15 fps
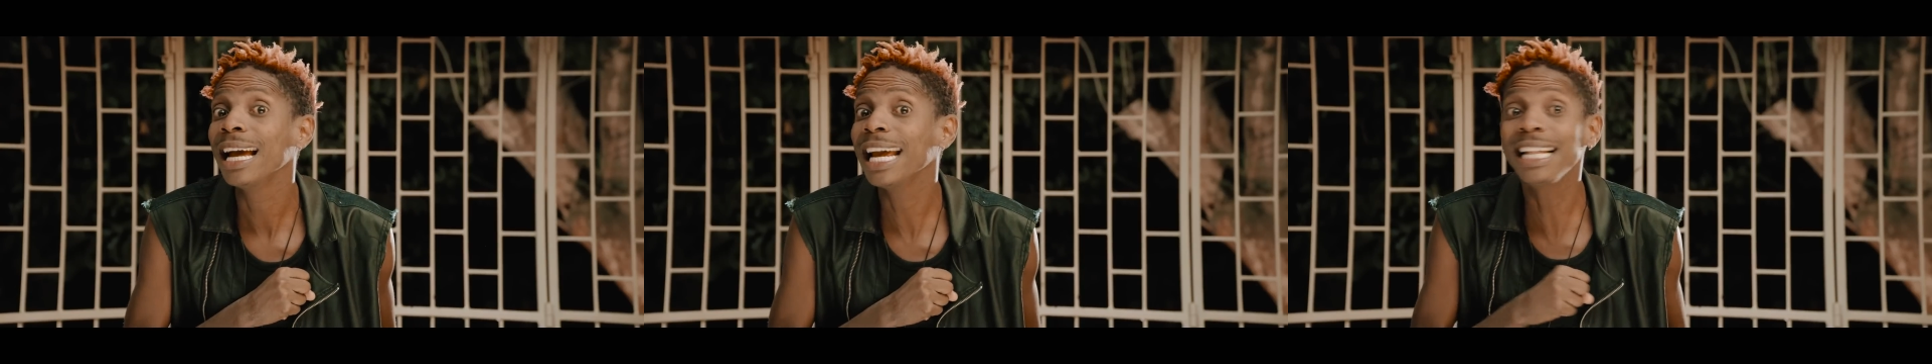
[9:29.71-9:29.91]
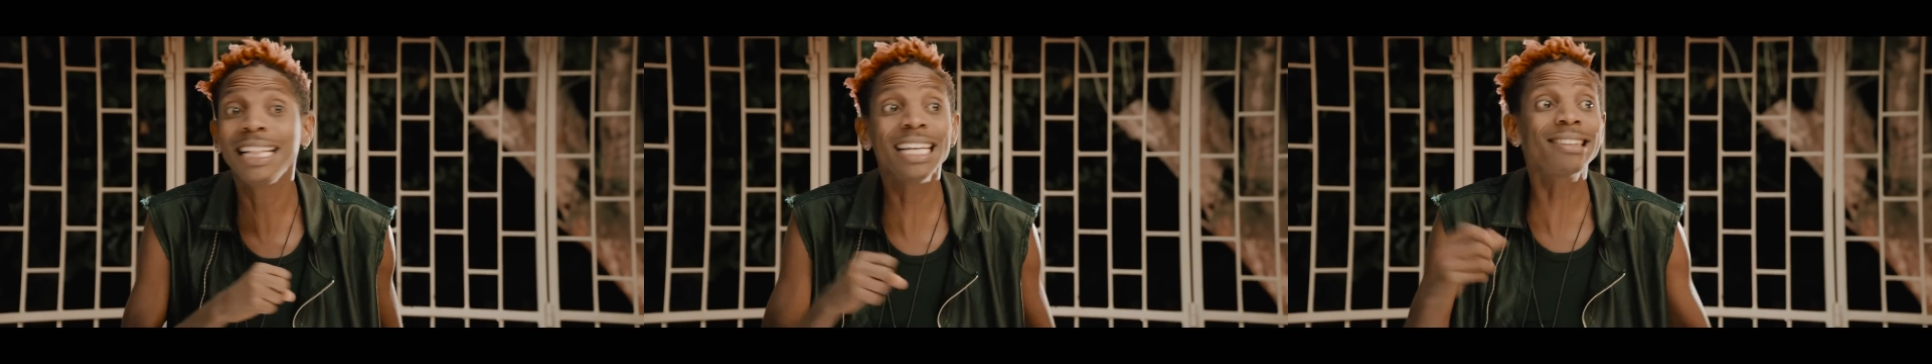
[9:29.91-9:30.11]

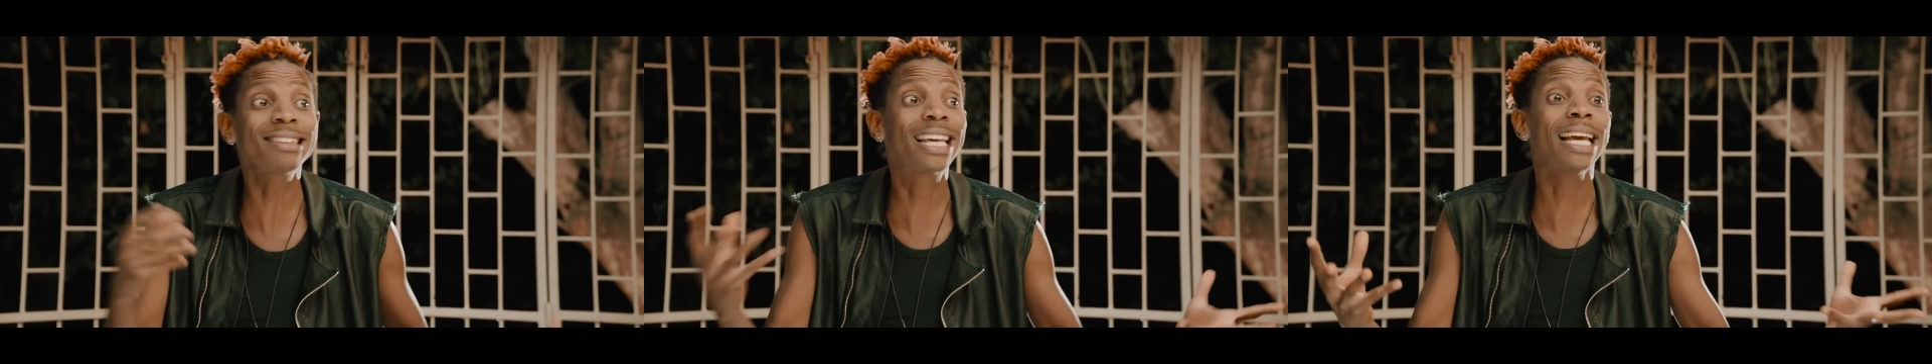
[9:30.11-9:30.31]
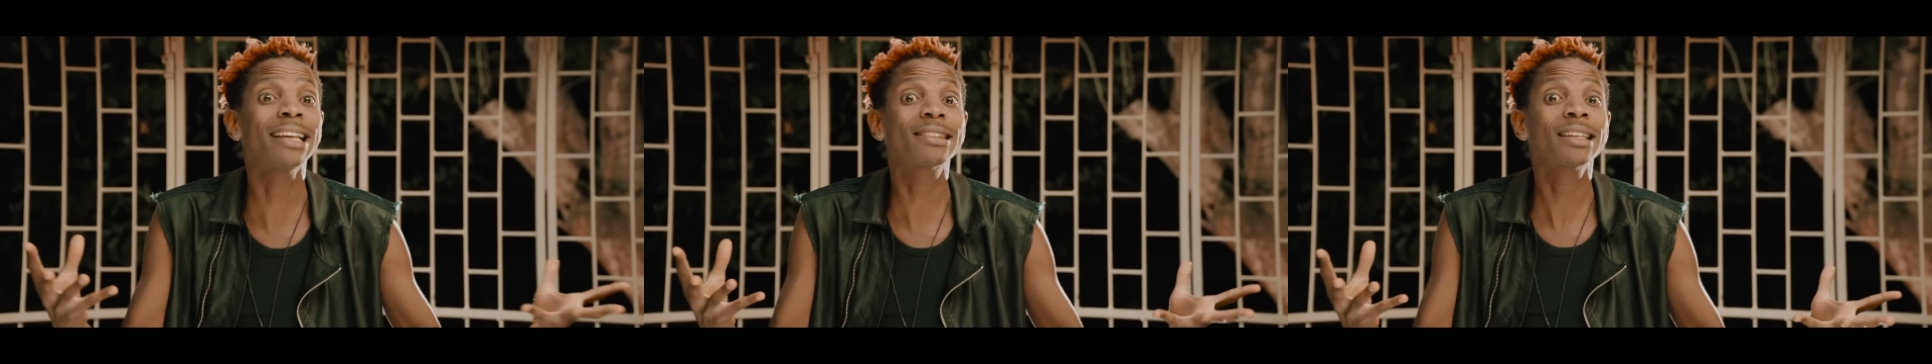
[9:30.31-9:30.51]
In this
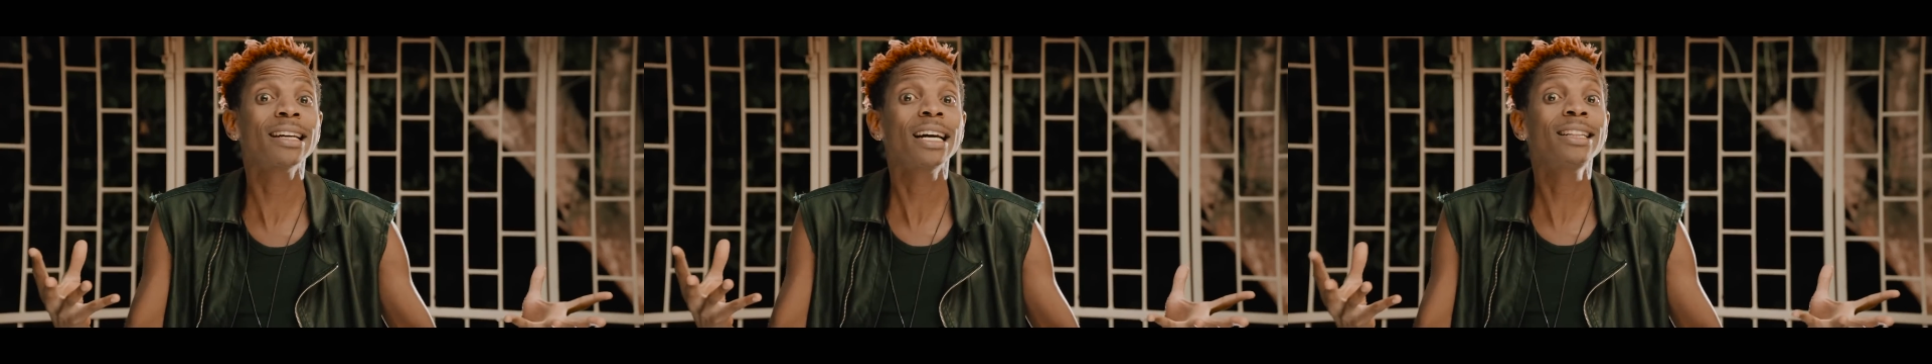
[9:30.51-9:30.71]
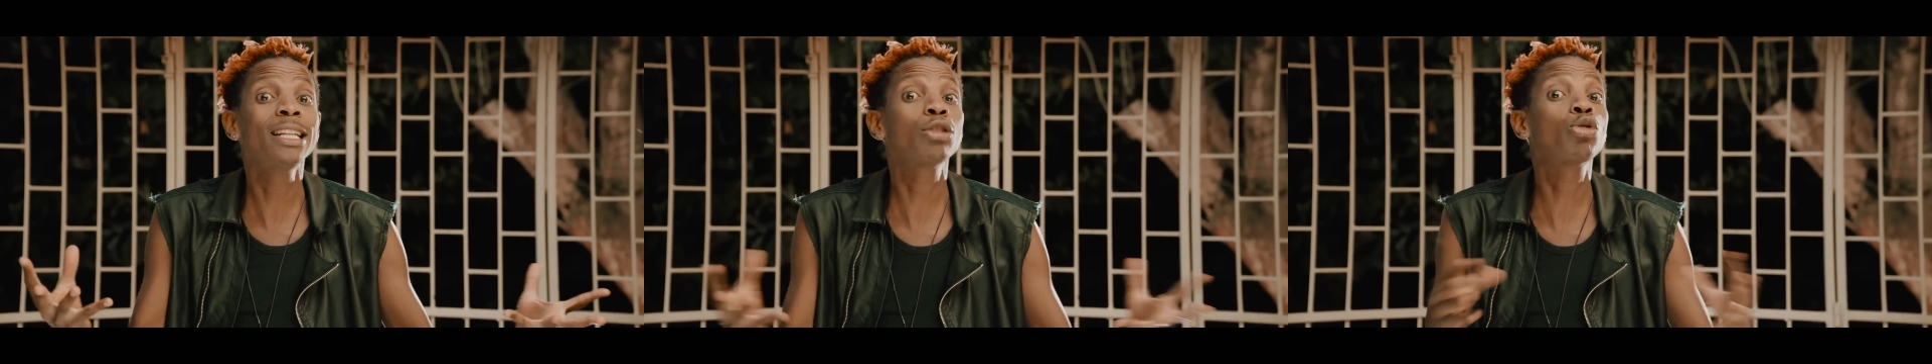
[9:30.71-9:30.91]
case,
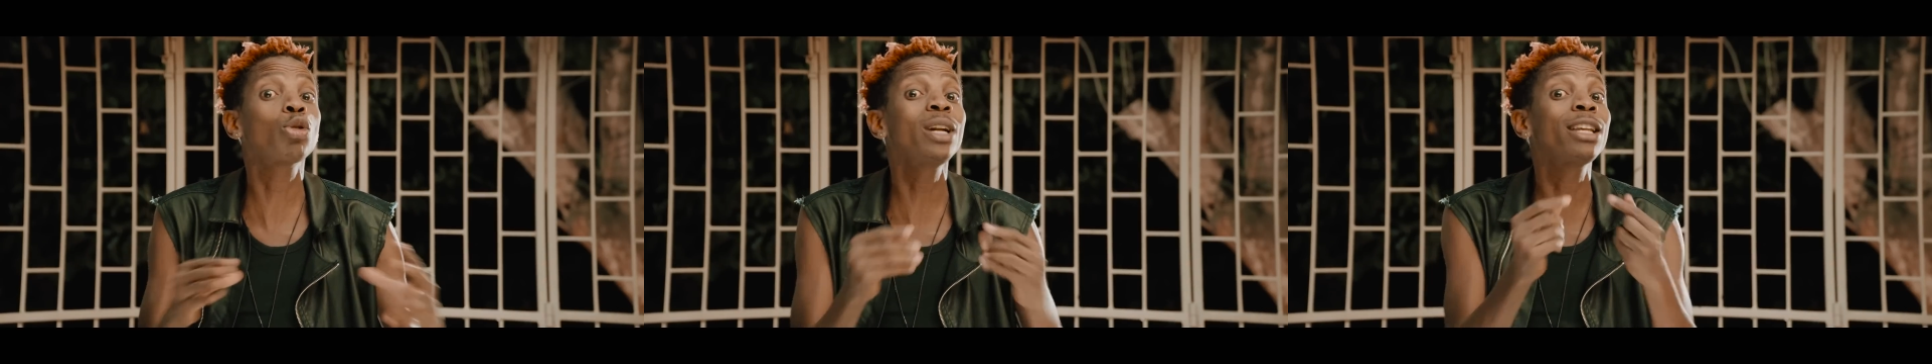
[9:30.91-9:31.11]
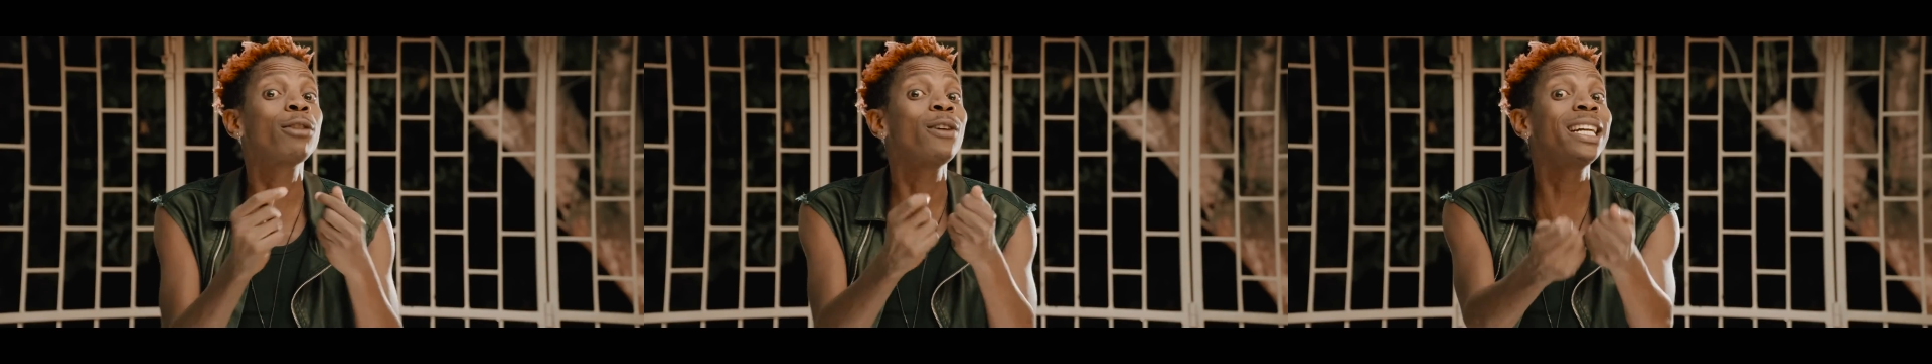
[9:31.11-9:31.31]
the
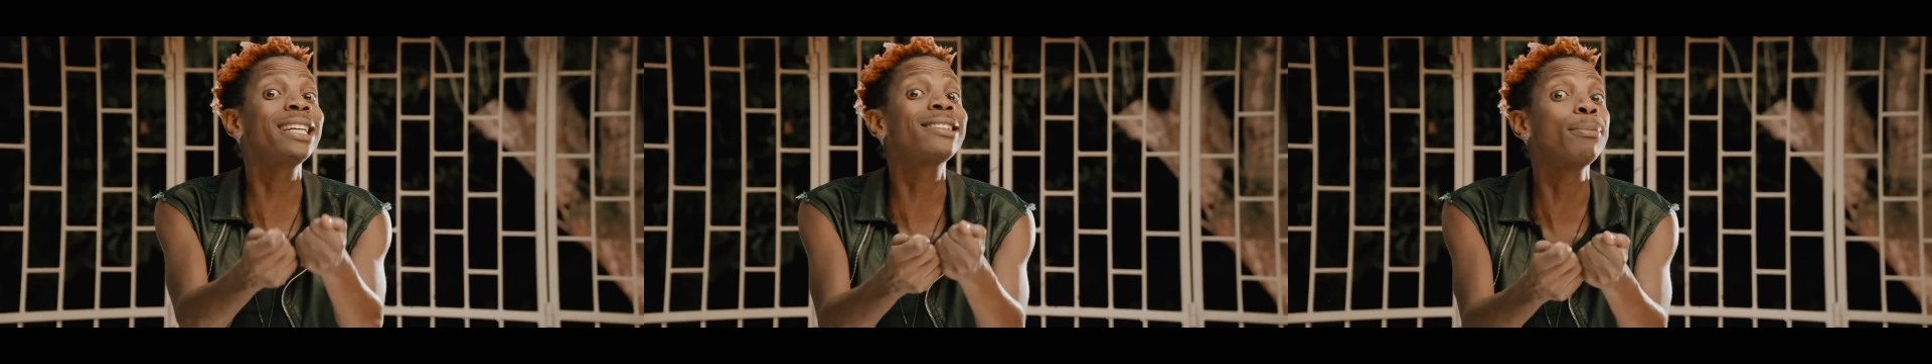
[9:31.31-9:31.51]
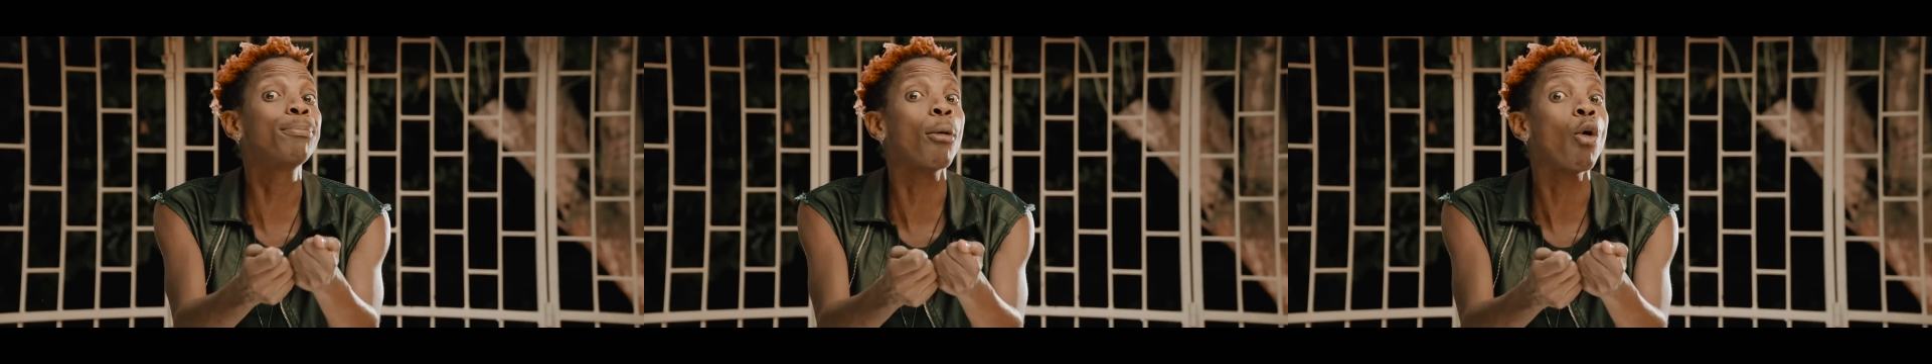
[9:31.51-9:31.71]
story is very
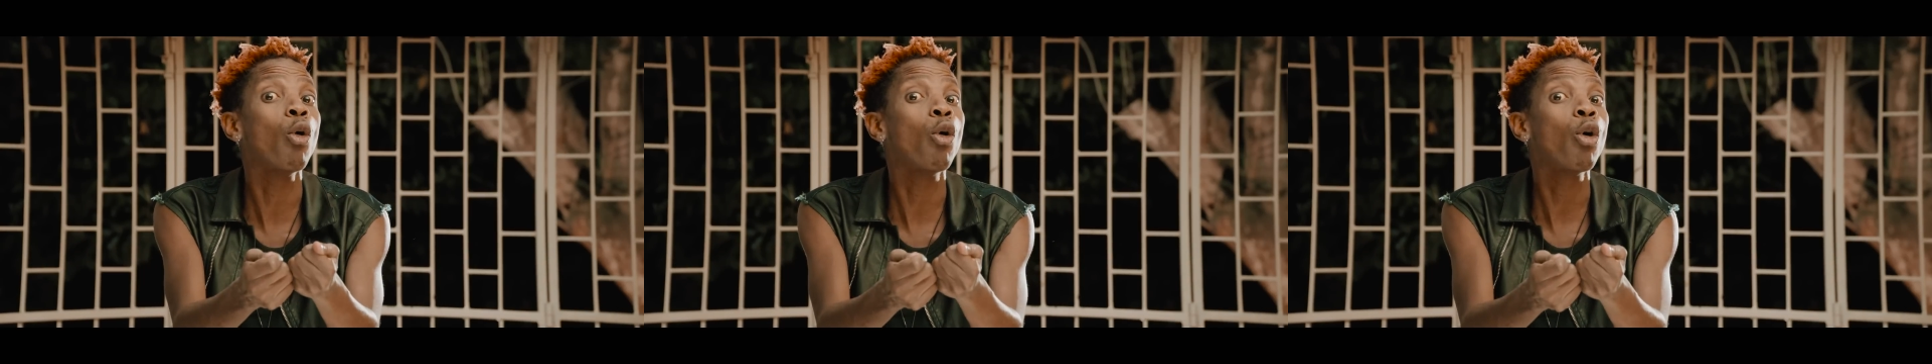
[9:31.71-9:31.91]
simple.